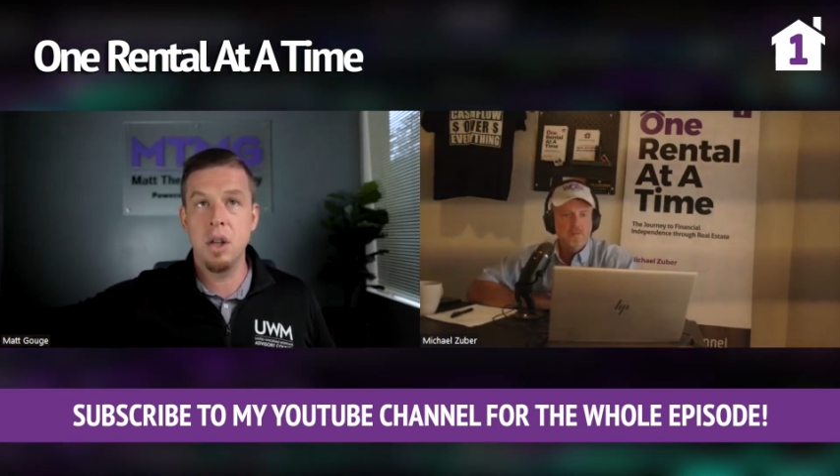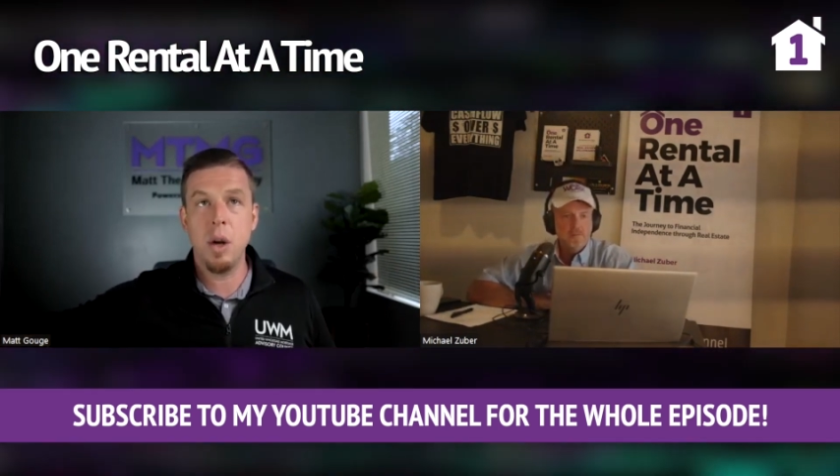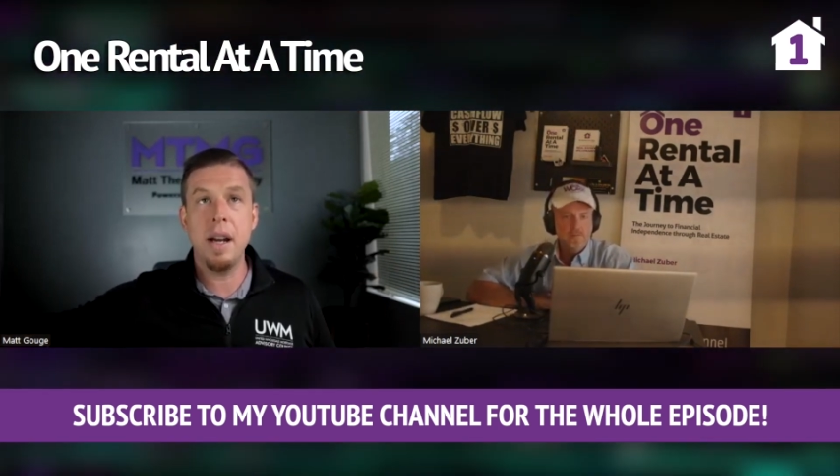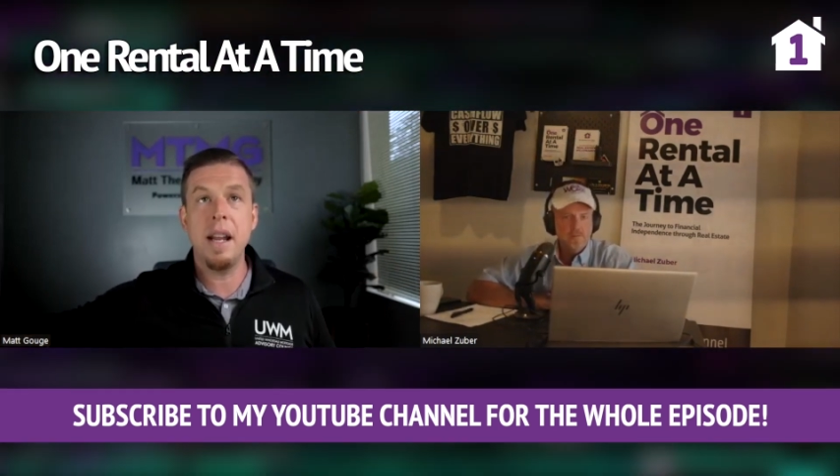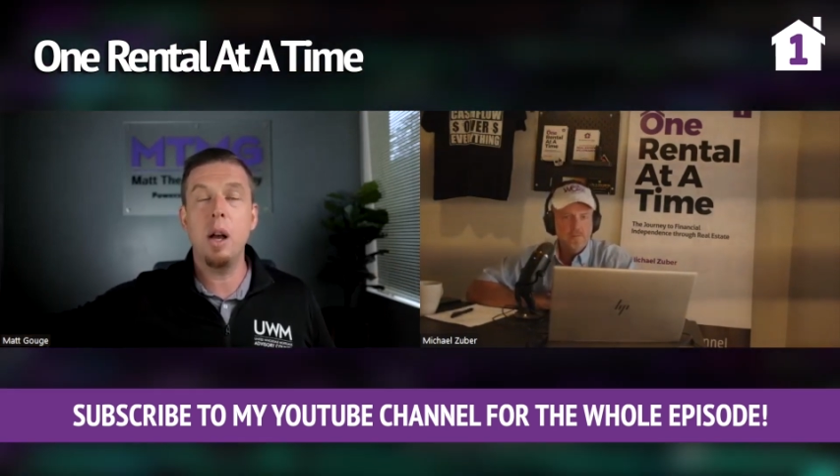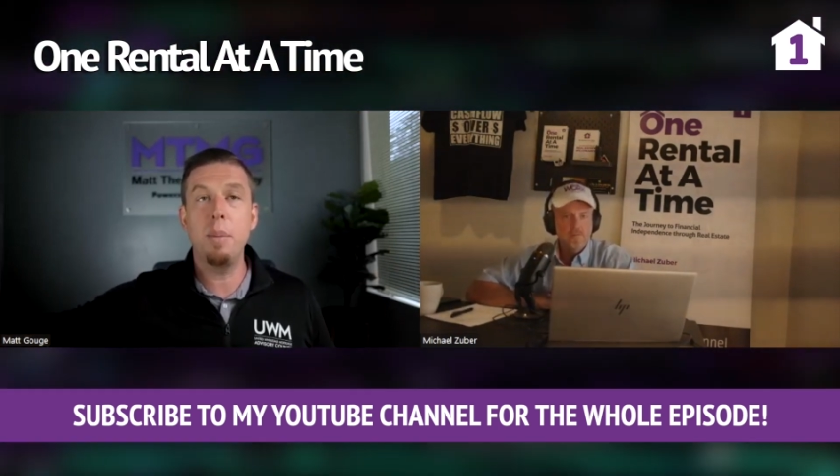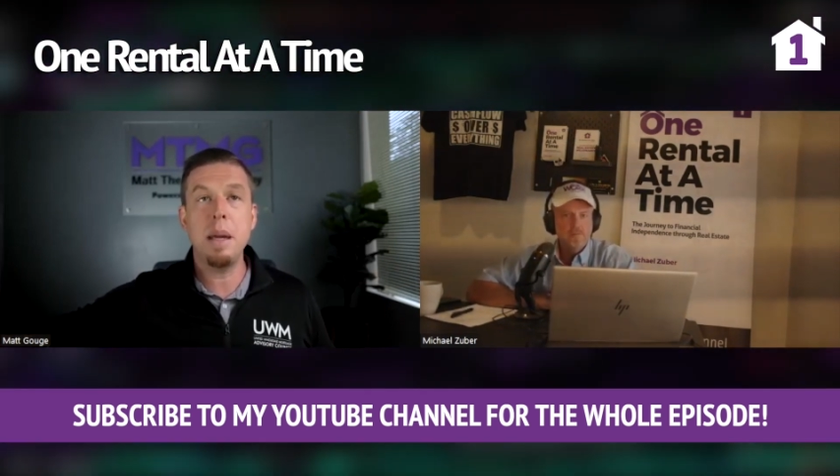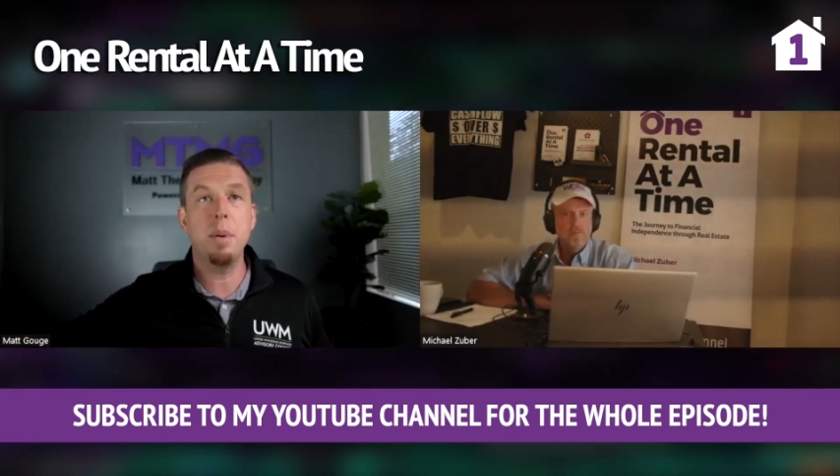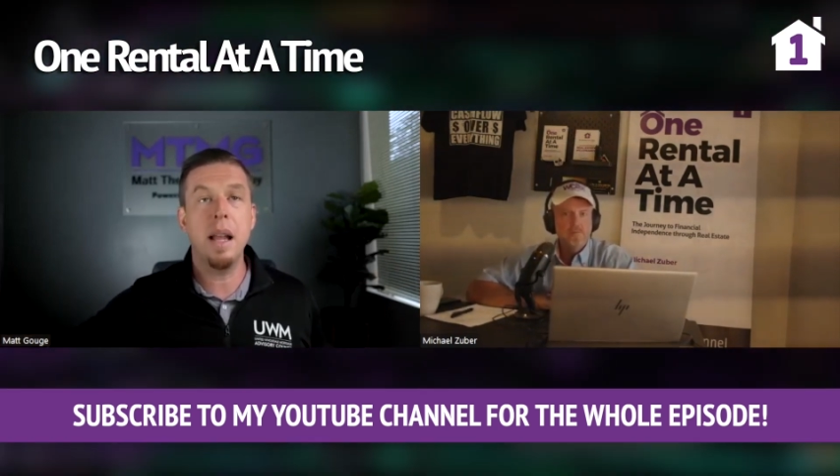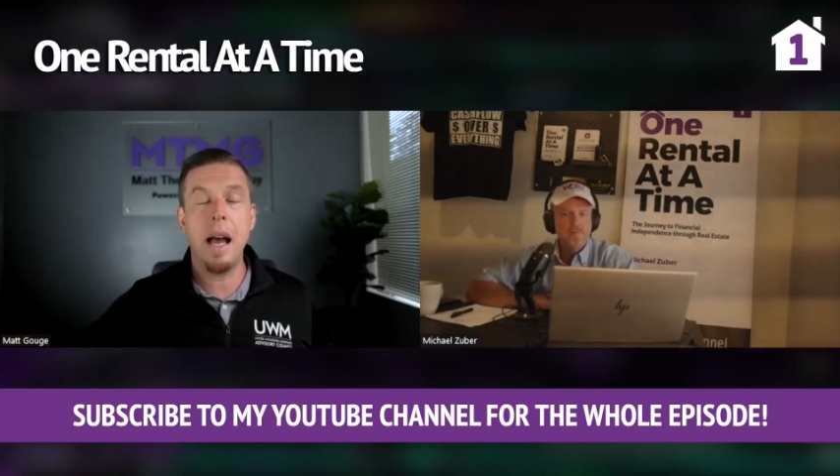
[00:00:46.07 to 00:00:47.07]
trying to help
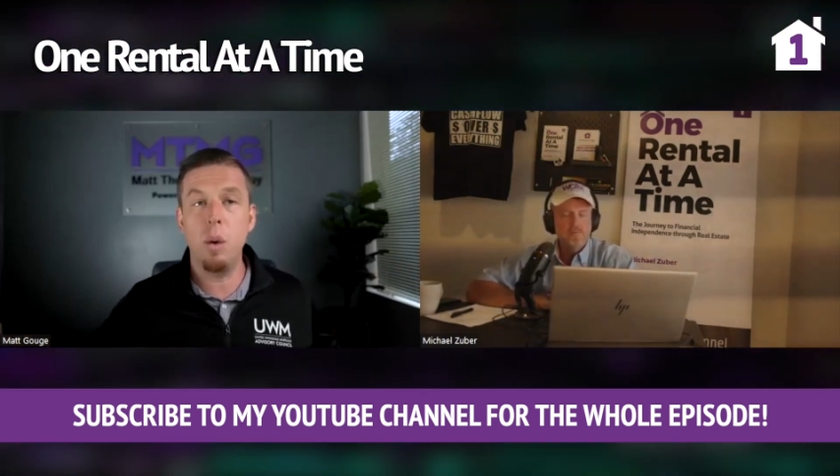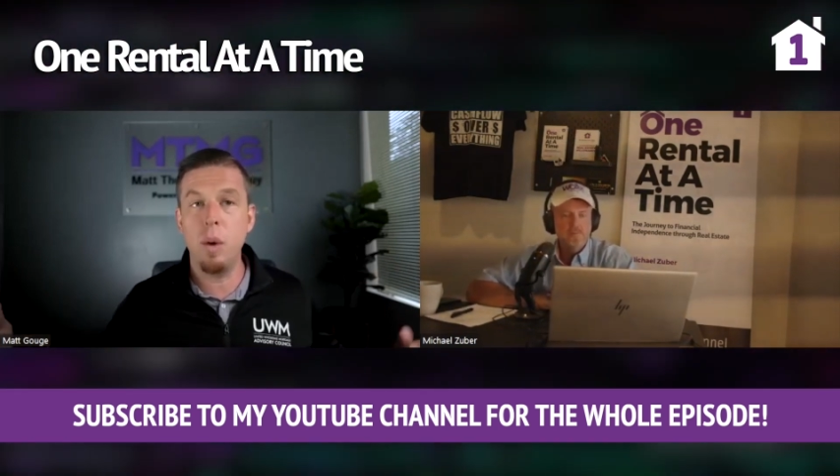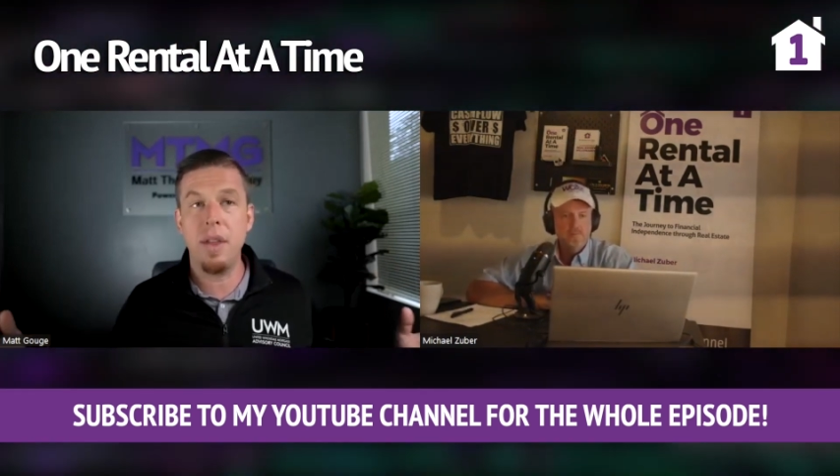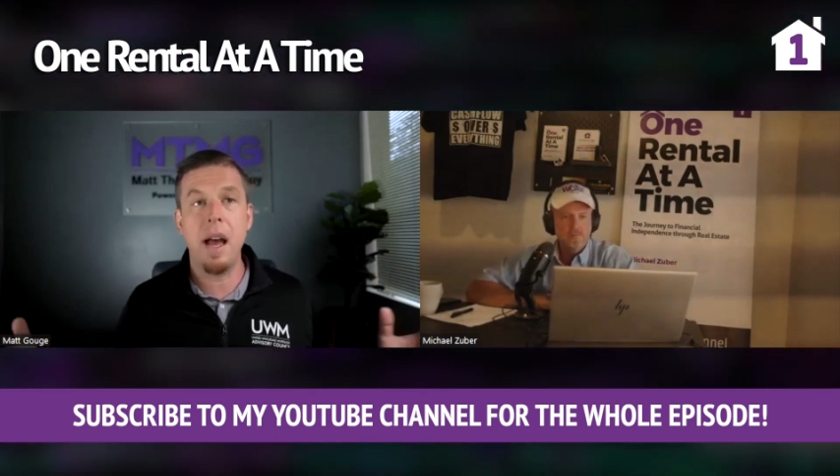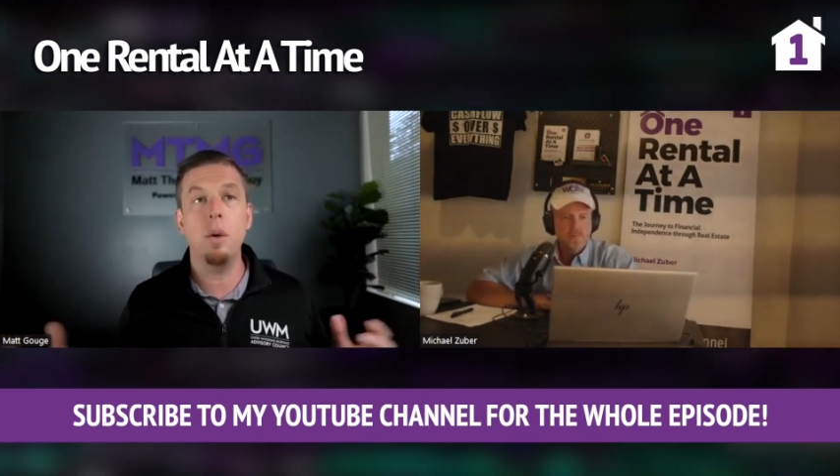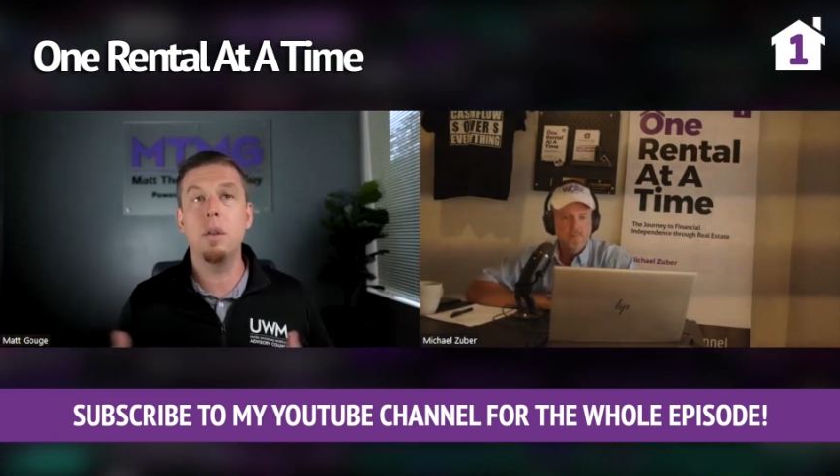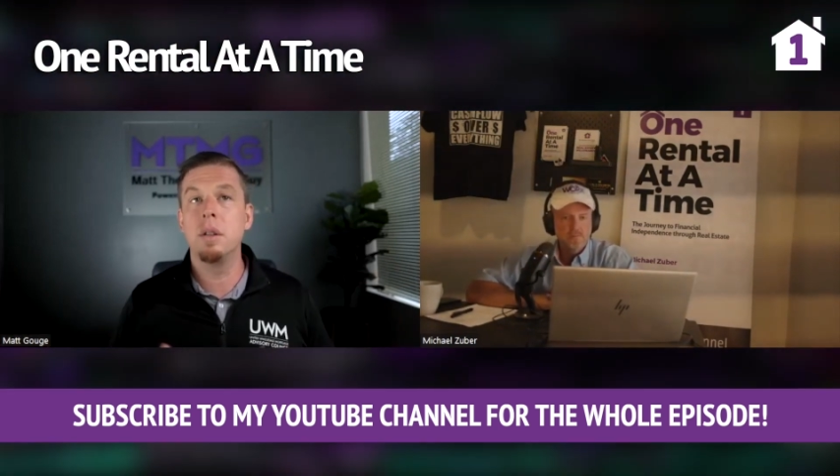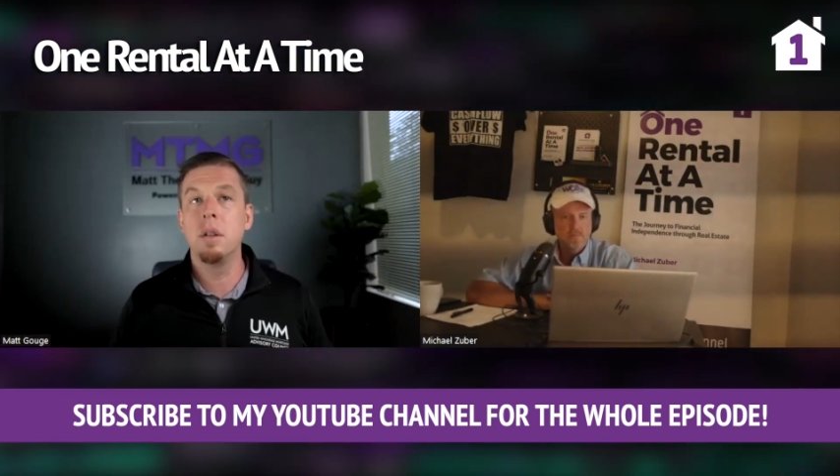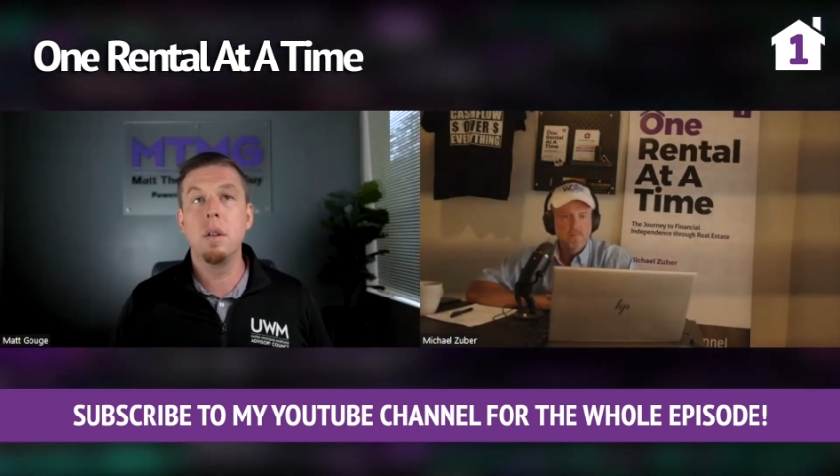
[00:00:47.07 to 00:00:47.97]
people out without,